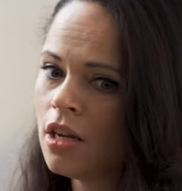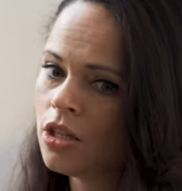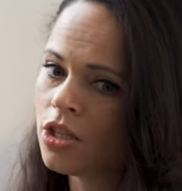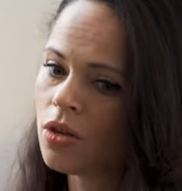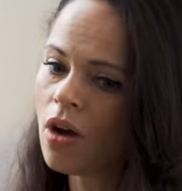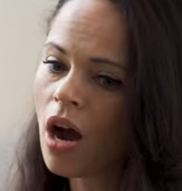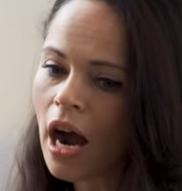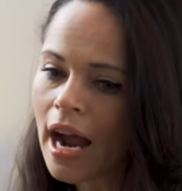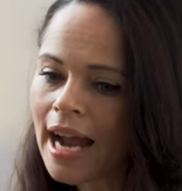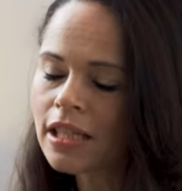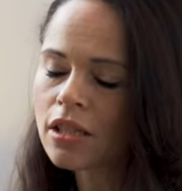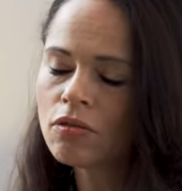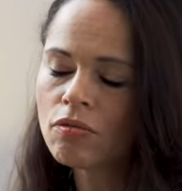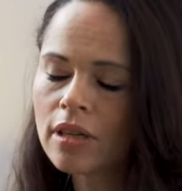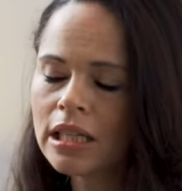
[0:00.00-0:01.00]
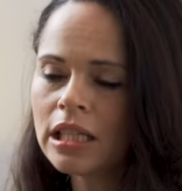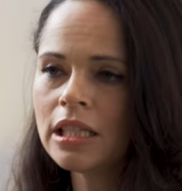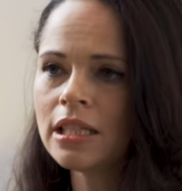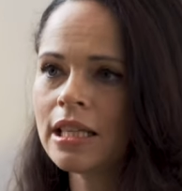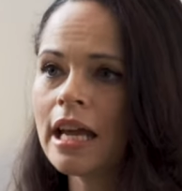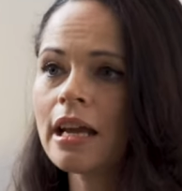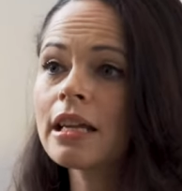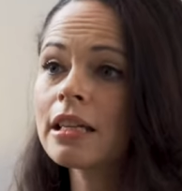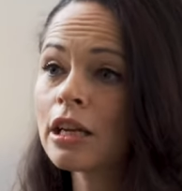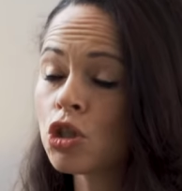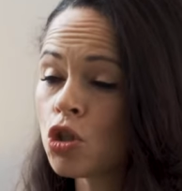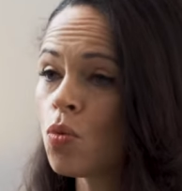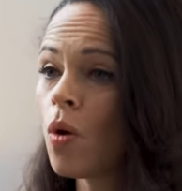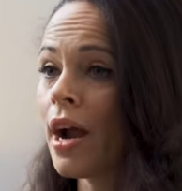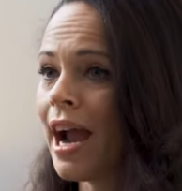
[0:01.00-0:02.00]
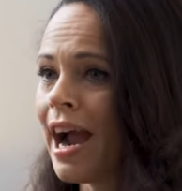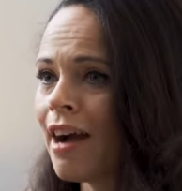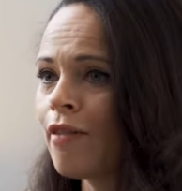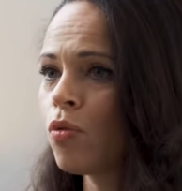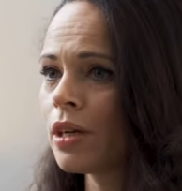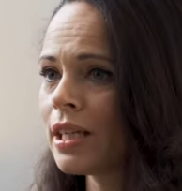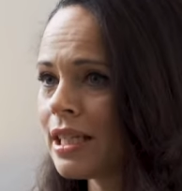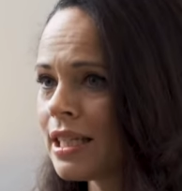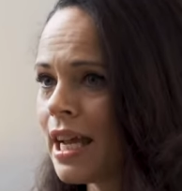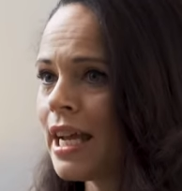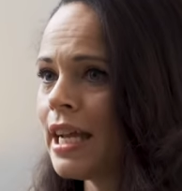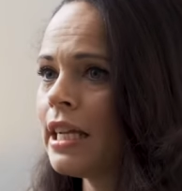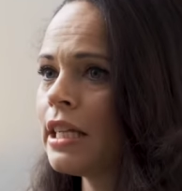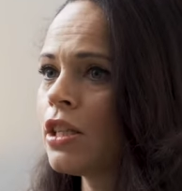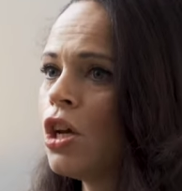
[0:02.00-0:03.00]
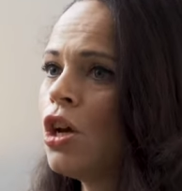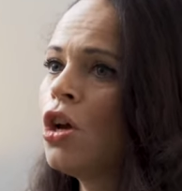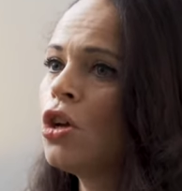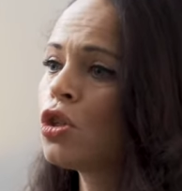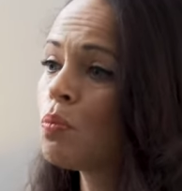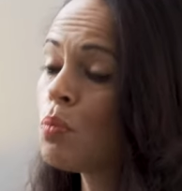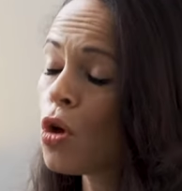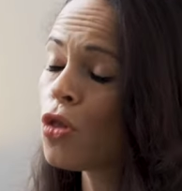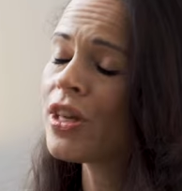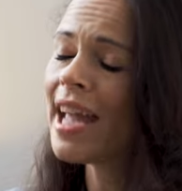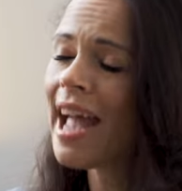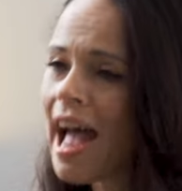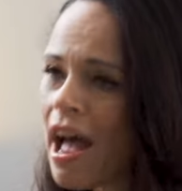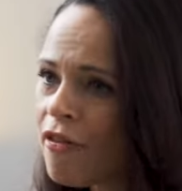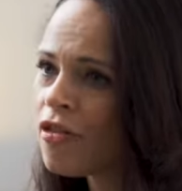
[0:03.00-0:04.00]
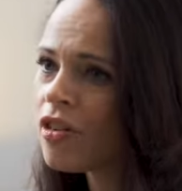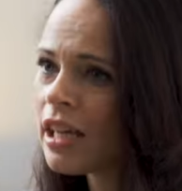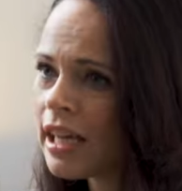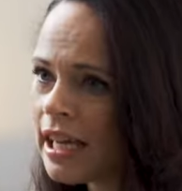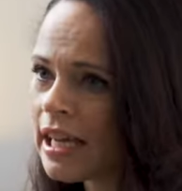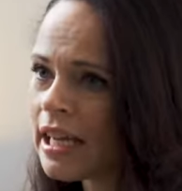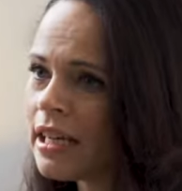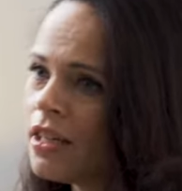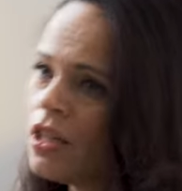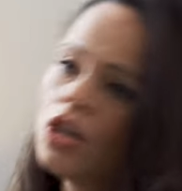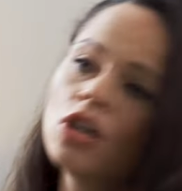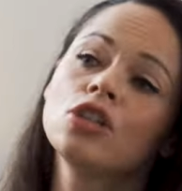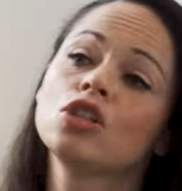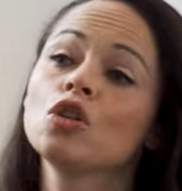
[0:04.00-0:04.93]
So I had to really say, do I have what it takes to put the effort in mm.